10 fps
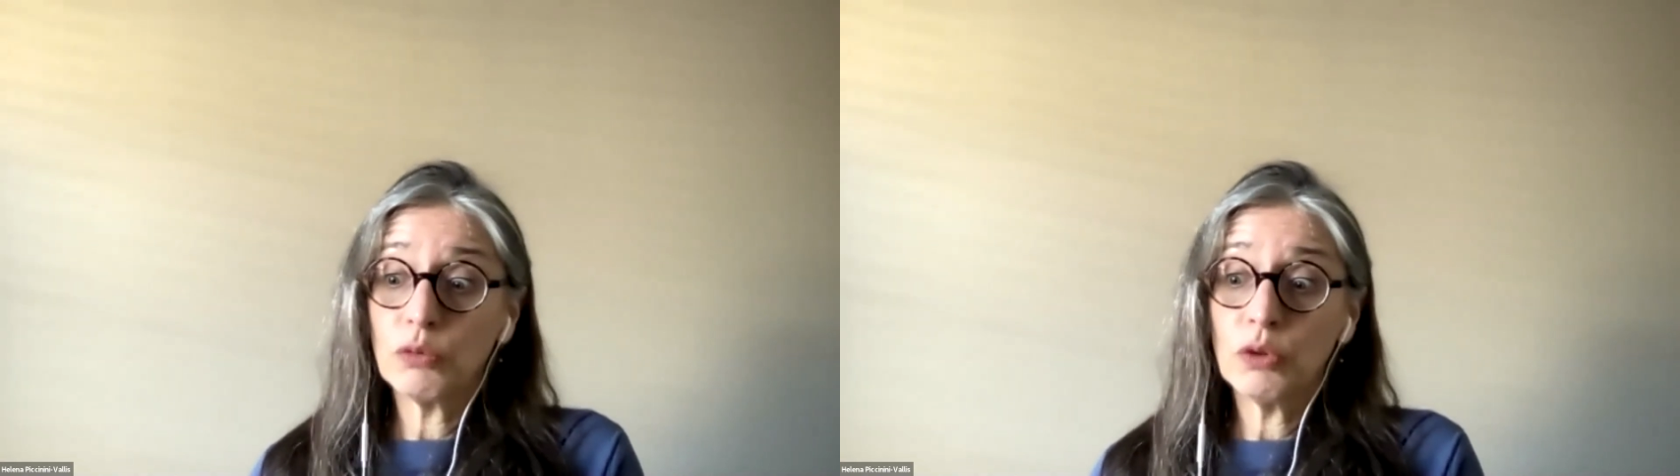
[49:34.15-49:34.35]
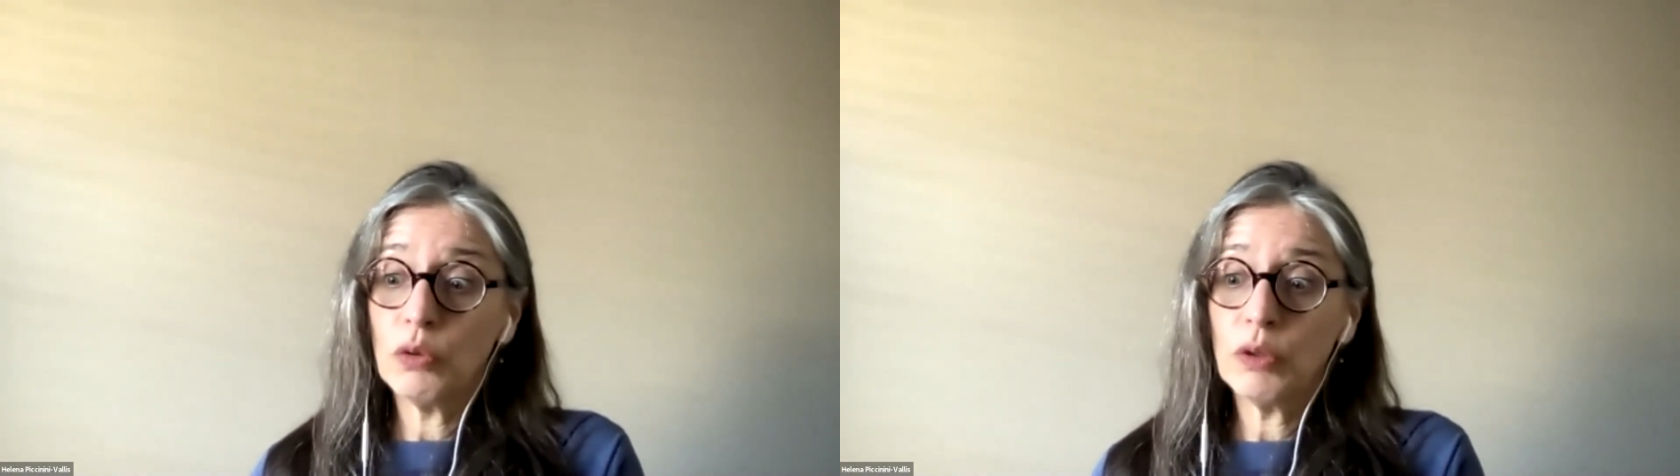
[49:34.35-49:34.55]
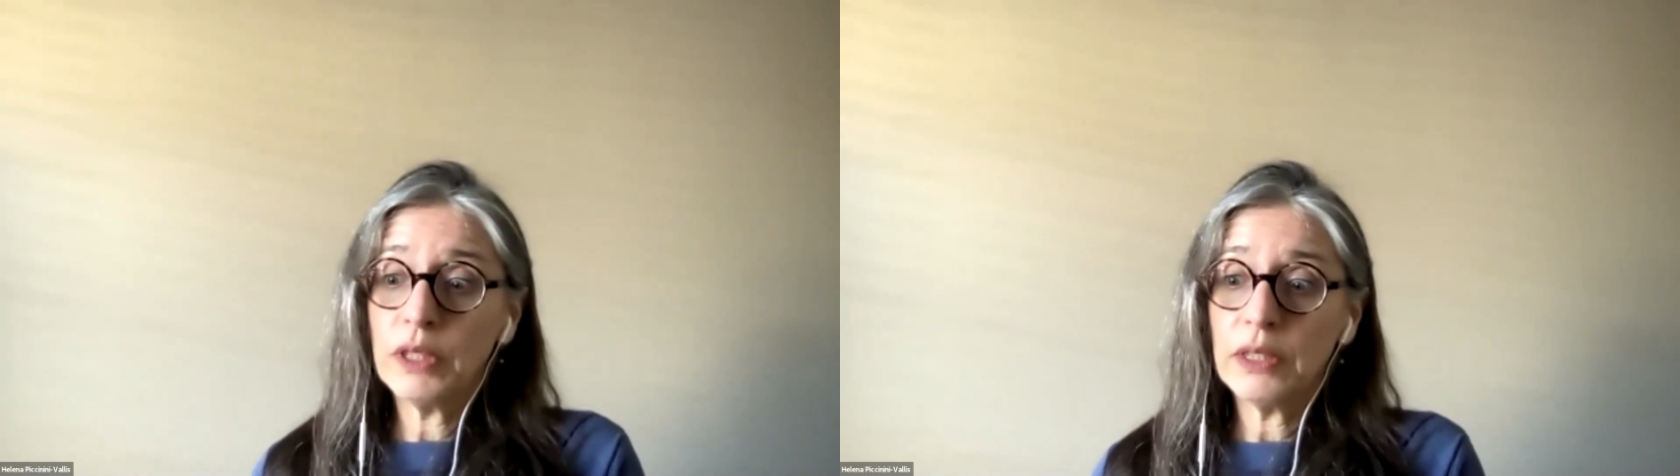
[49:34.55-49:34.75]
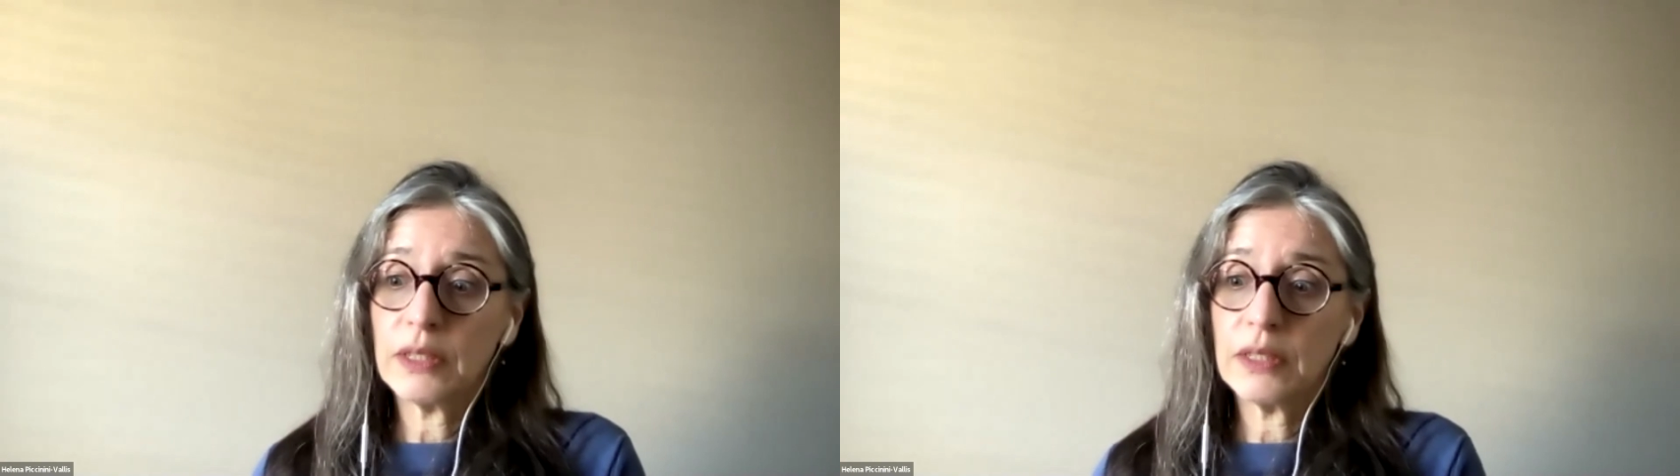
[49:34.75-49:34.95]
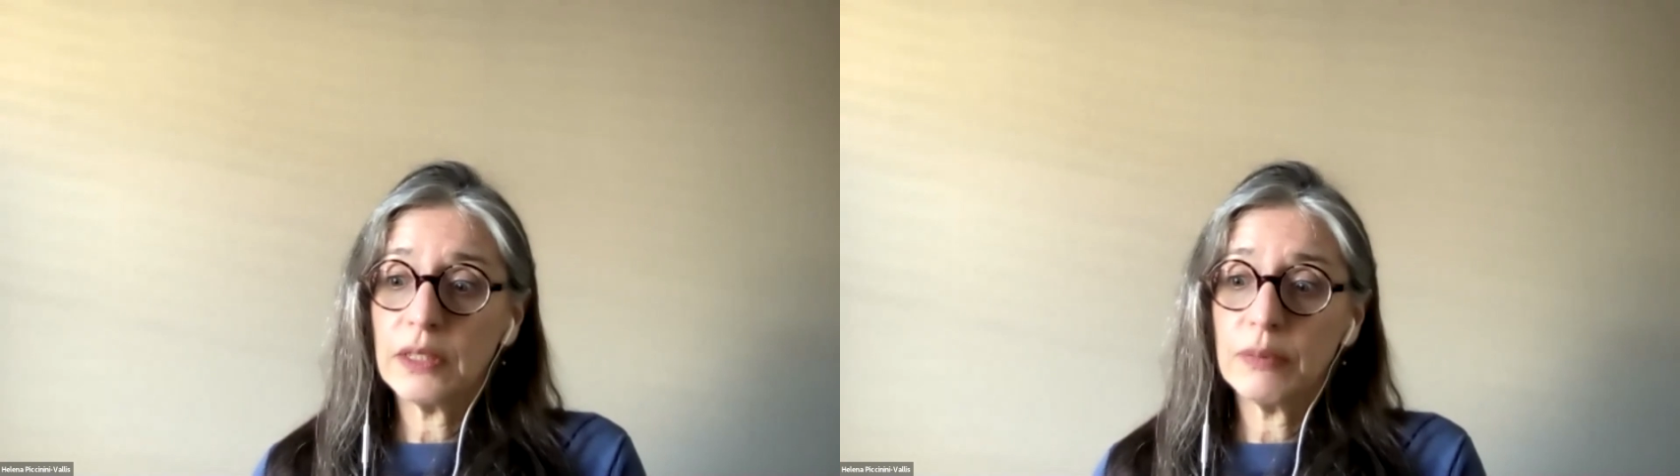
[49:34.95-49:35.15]
don't know any
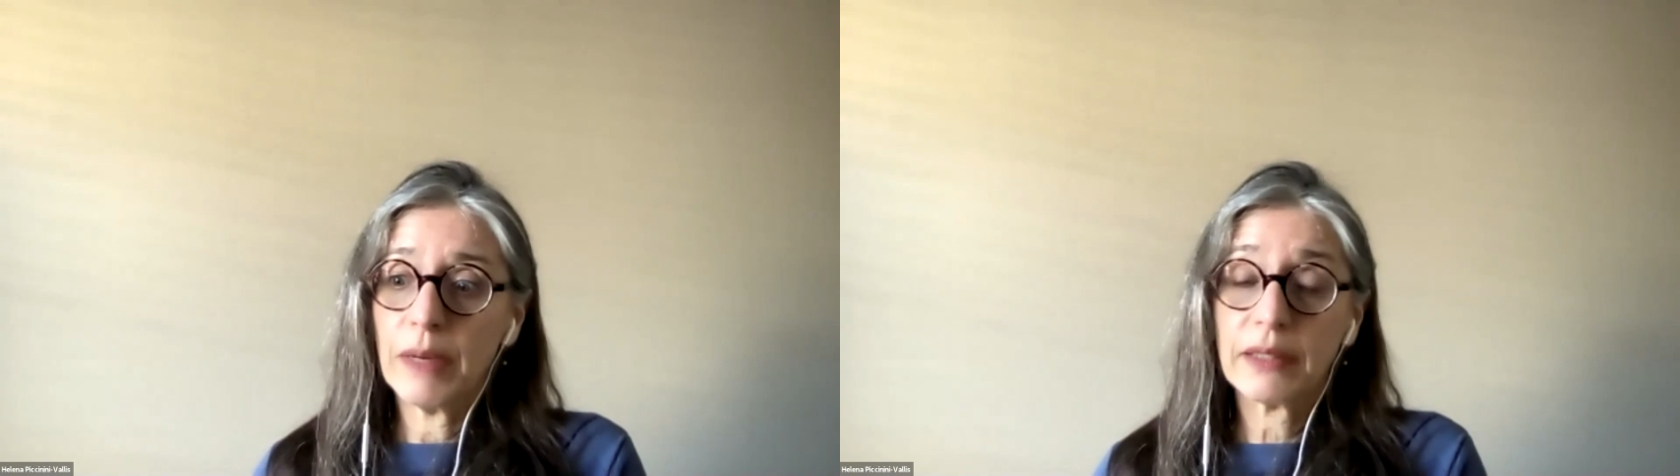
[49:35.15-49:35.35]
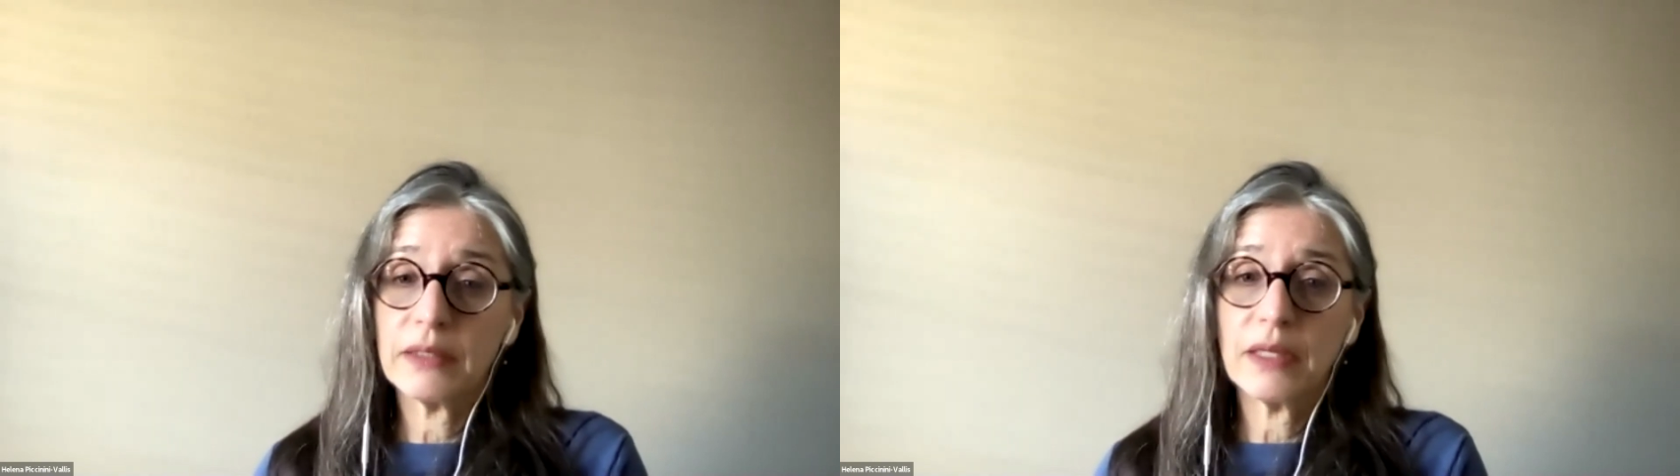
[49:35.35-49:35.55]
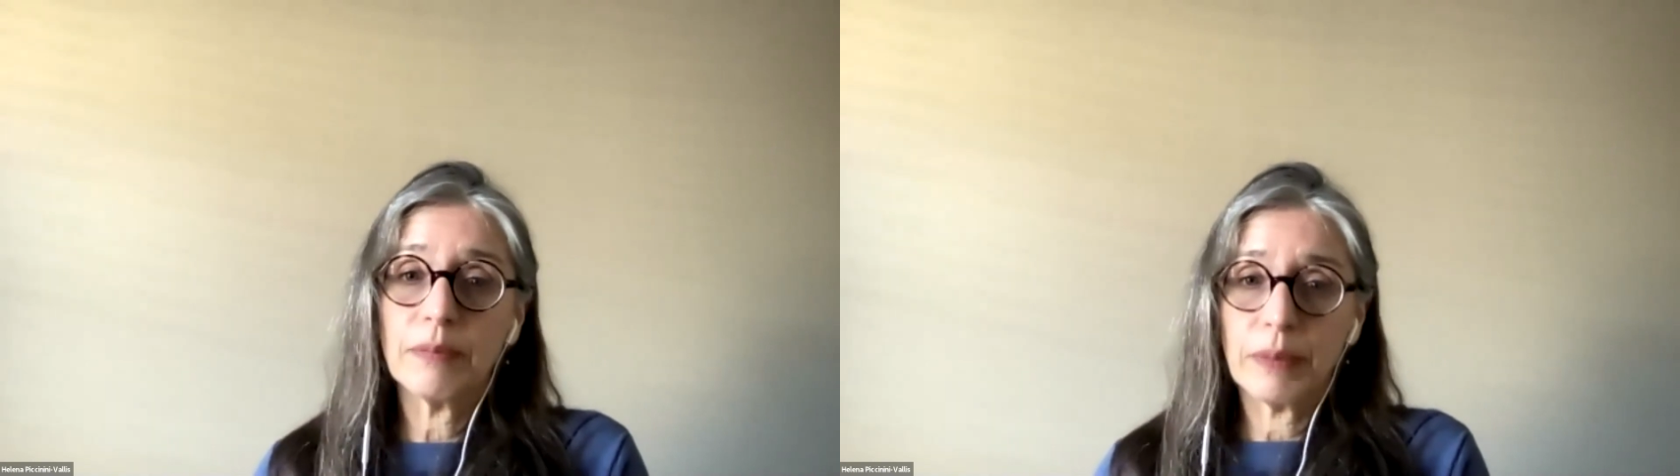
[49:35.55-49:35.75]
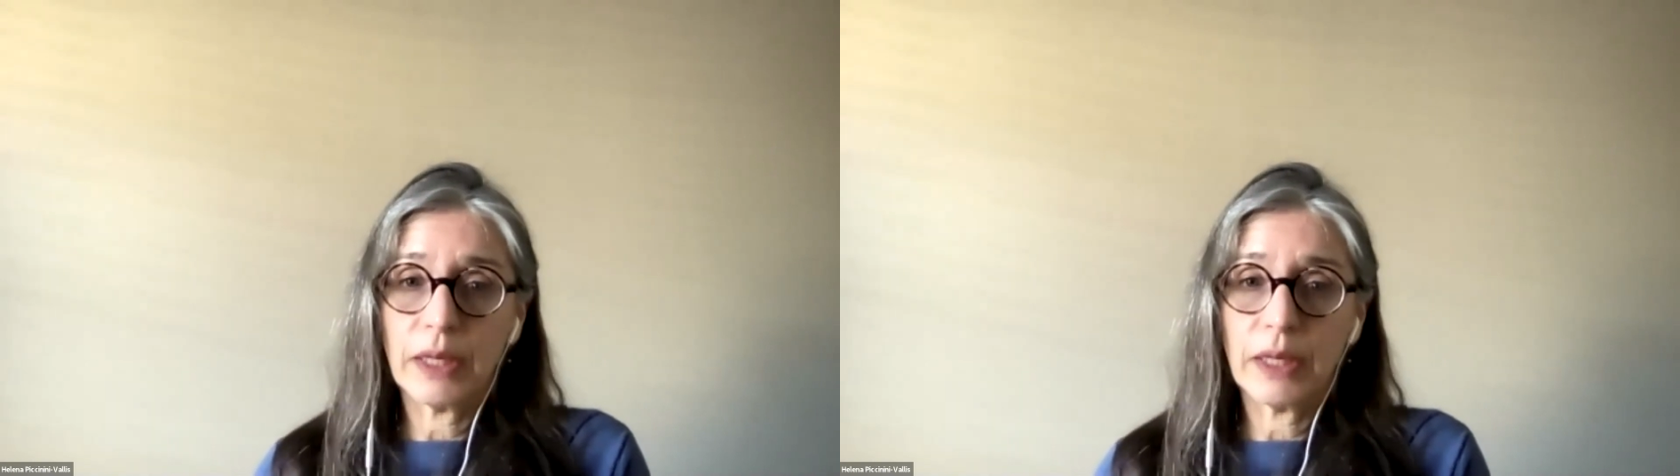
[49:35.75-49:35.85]
studies to back this up,